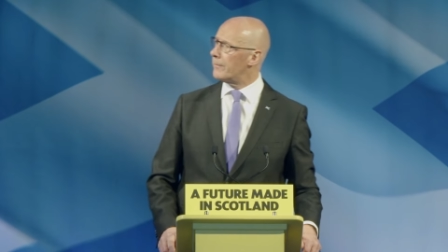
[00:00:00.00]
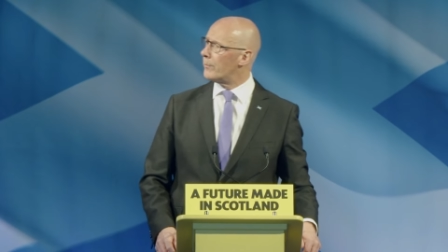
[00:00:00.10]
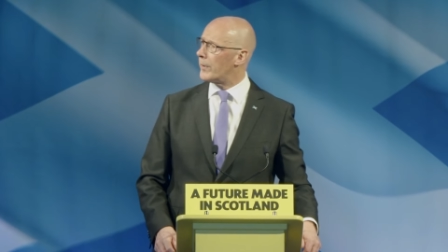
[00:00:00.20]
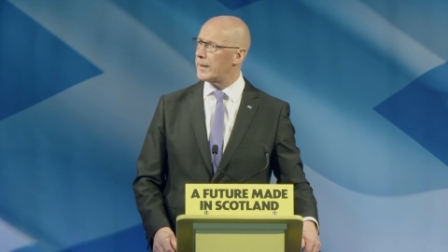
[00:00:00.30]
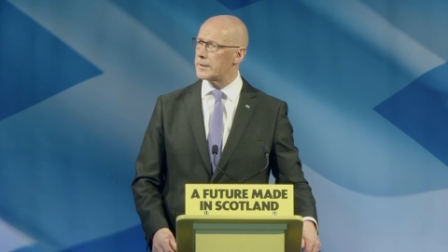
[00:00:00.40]

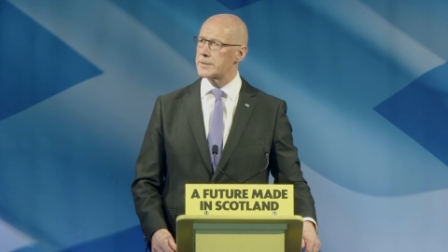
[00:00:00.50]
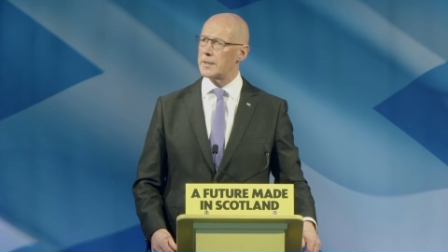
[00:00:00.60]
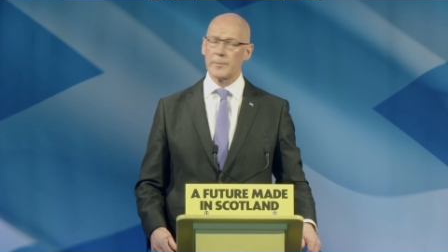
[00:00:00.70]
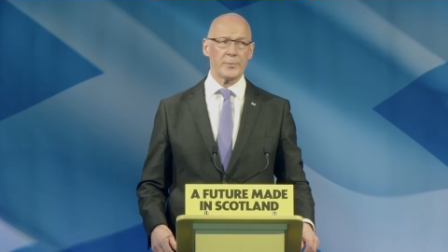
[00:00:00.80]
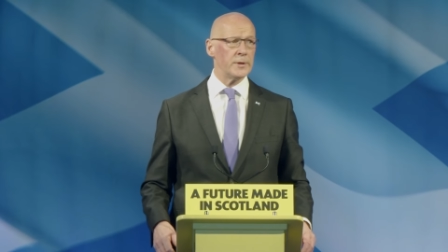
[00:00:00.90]
banners that
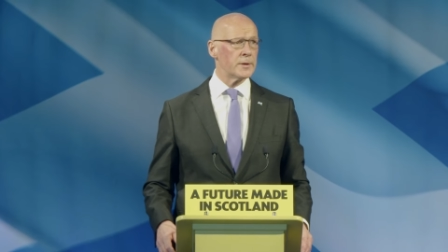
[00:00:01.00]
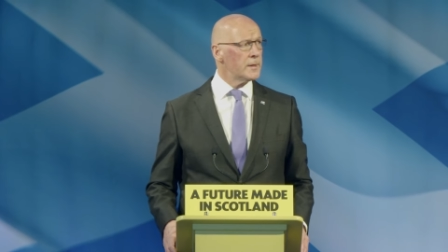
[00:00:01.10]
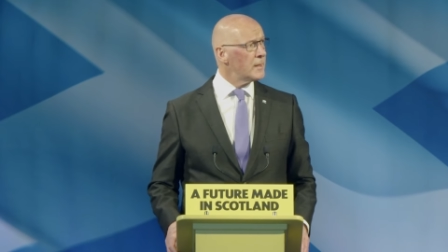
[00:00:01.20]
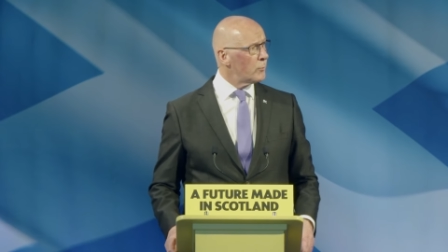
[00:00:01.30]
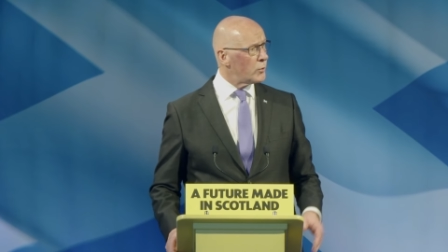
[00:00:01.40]
are up here.
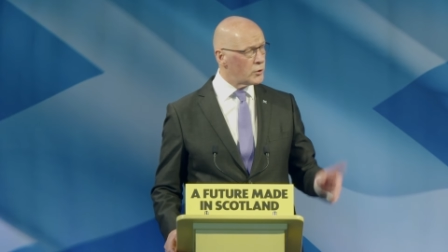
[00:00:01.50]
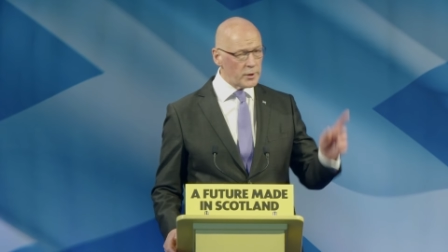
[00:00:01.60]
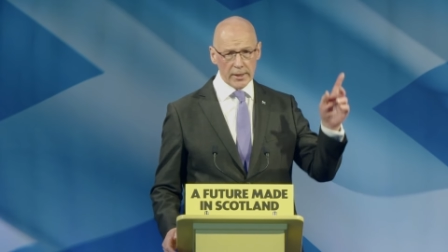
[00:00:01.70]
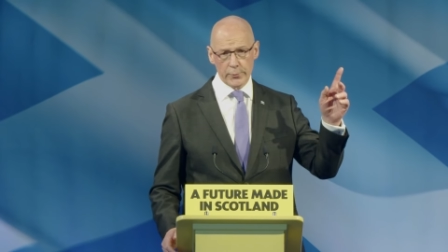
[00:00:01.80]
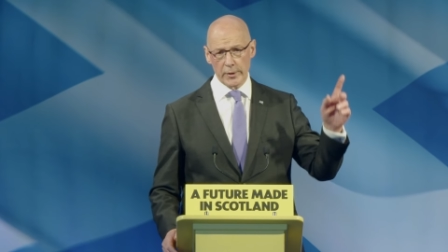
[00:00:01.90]
We could
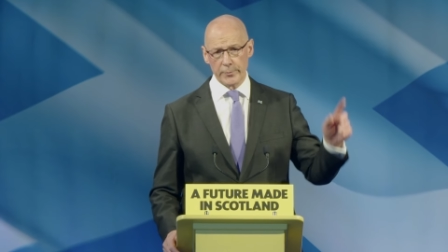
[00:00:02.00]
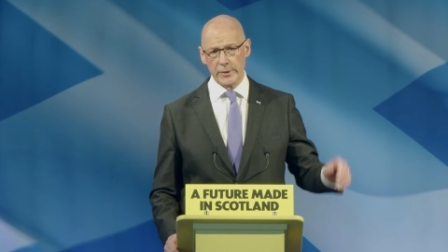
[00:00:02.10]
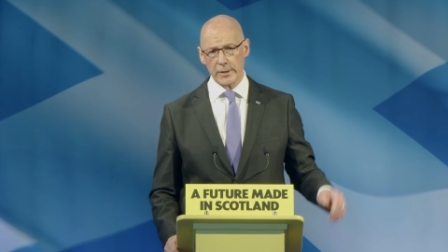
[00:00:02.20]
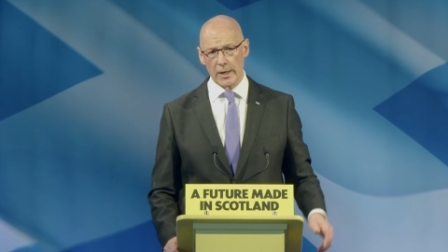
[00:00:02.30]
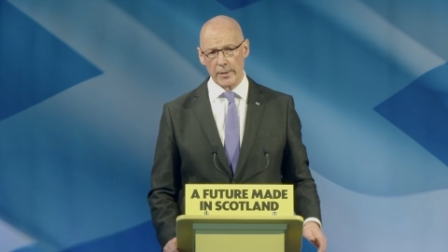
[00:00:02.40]
have had one up
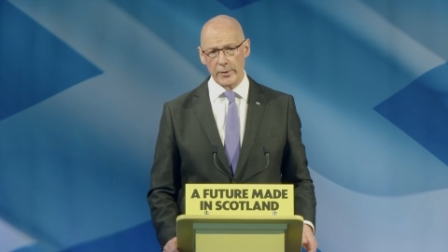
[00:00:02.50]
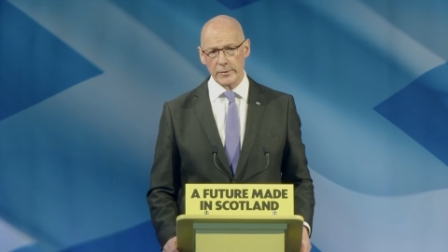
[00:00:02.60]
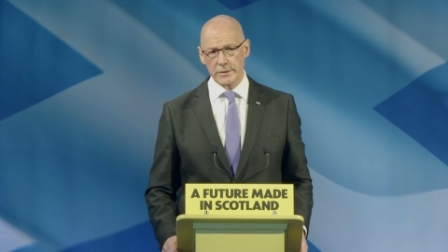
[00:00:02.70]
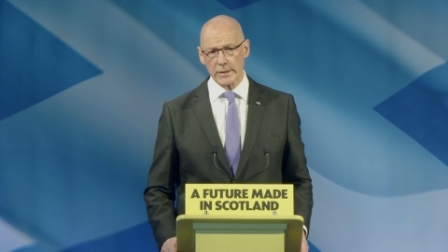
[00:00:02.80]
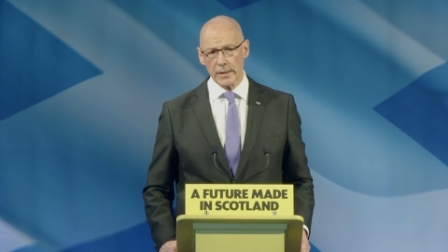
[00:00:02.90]
here
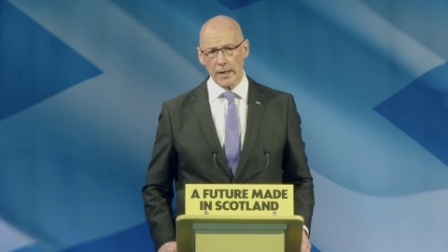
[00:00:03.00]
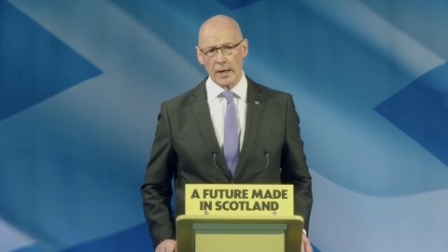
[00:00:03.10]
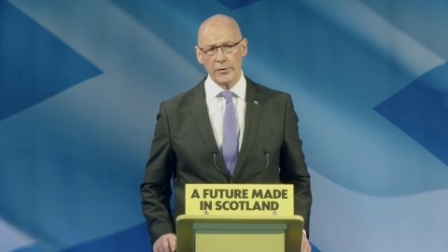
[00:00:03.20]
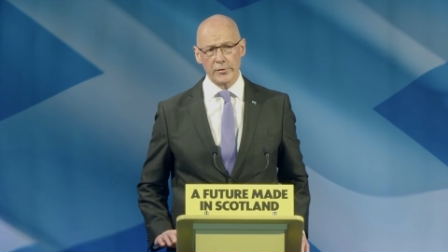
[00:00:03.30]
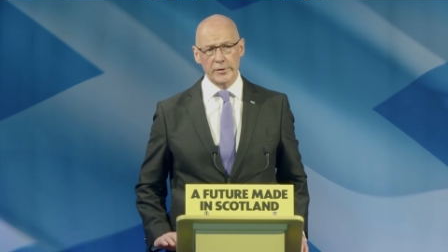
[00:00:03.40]
about
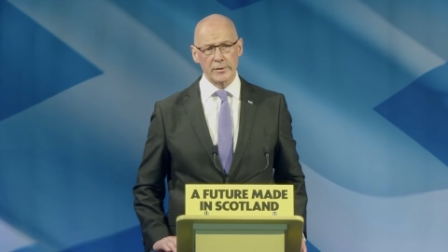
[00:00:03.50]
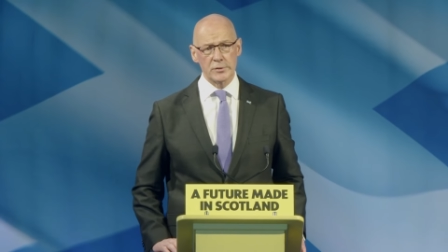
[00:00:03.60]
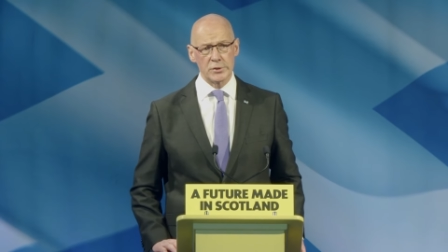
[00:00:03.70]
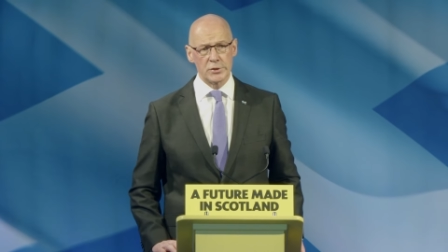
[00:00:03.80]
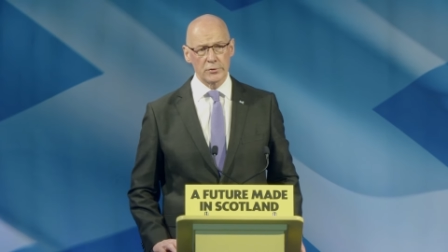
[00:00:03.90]

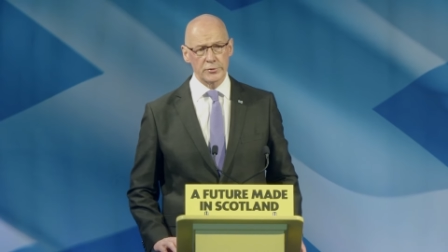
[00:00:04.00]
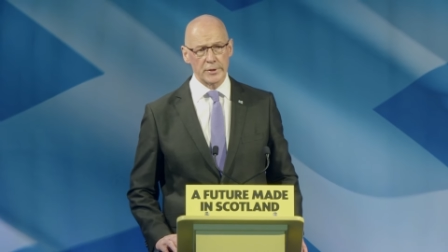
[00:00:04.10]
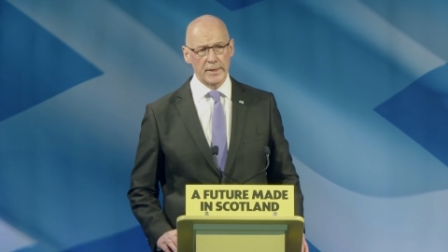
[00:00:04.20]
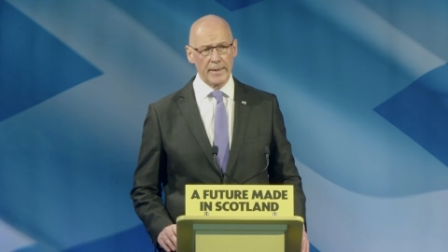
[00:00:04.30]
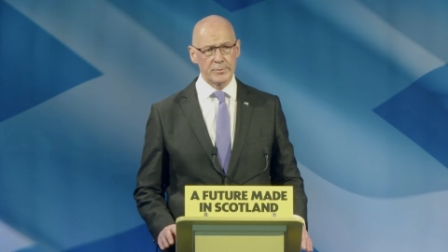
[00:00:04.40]
100,000
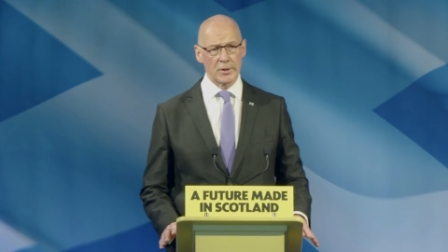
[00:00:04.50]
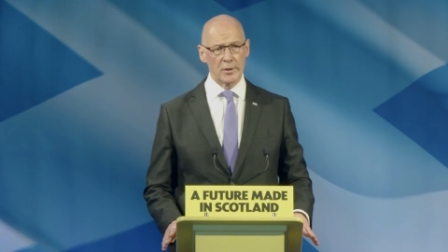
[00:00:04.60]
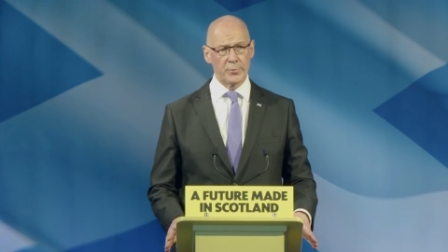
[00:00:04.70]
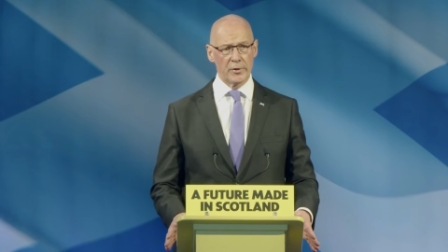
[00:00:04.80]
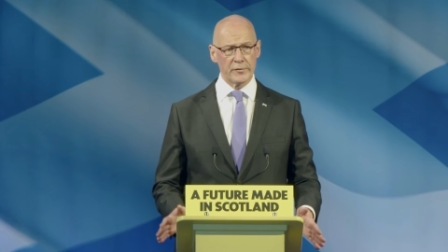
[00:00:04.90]
children kept out
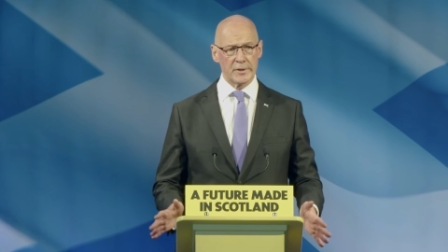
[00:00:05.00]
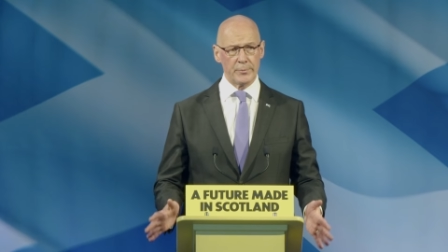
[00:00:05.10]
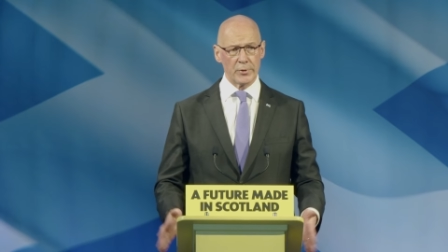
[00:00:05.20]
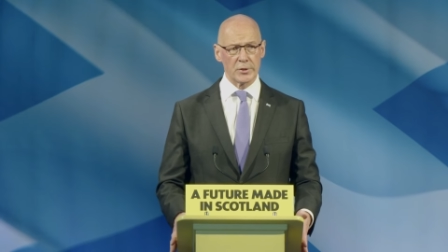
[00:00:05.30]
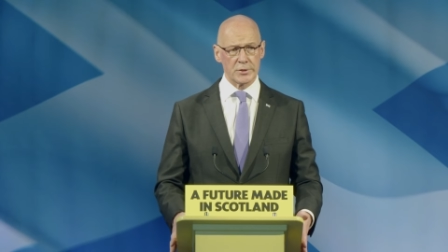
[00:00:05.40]
of poverty
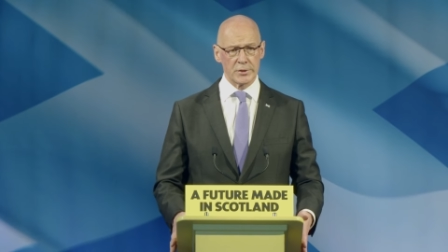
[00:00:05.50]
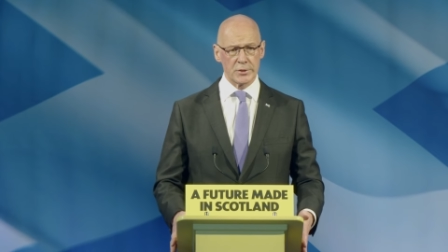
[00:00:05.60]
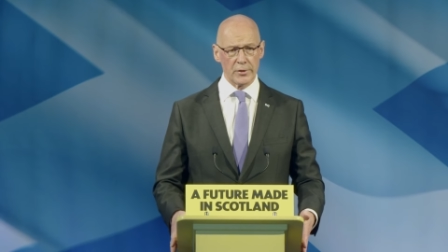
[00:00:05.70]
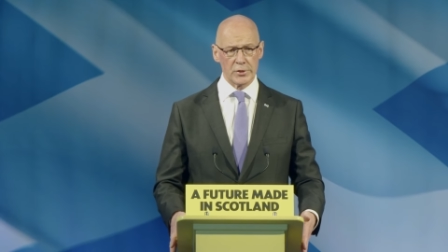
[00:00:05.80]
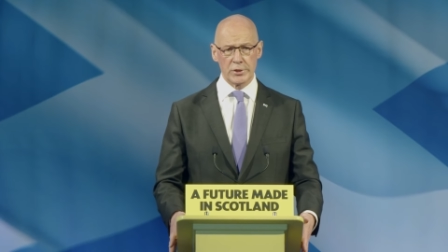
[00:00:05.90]
because of the
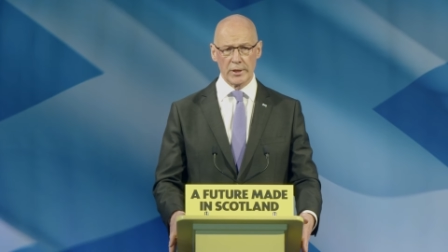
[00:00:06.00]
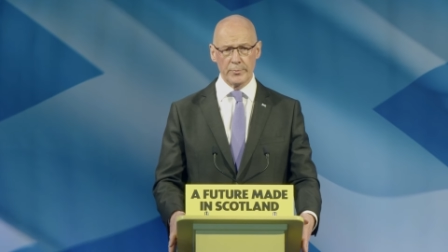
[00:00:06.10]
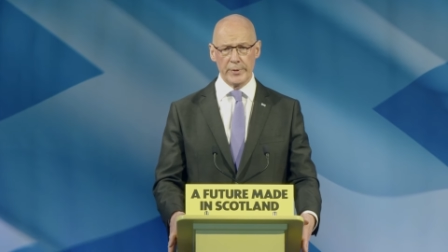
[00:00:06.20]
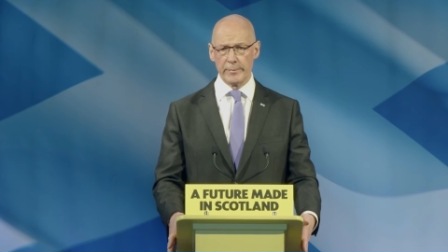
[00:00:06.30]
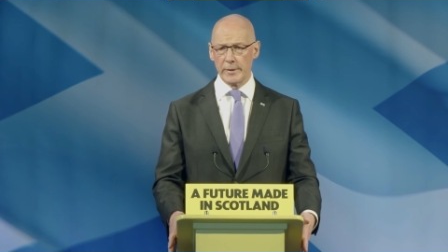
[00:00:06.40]
Scottish
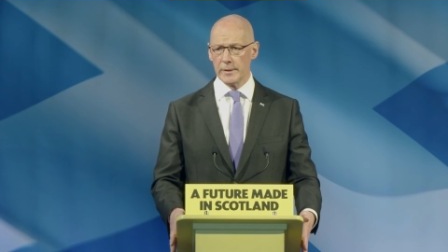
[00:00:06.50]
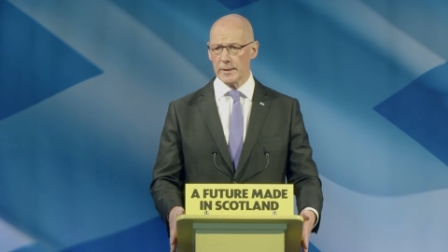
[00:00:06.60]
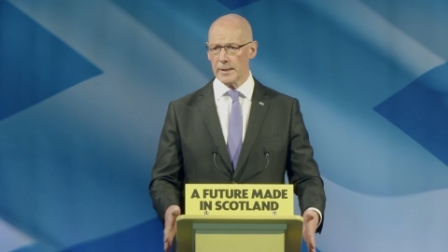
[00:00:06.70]
Child Payment,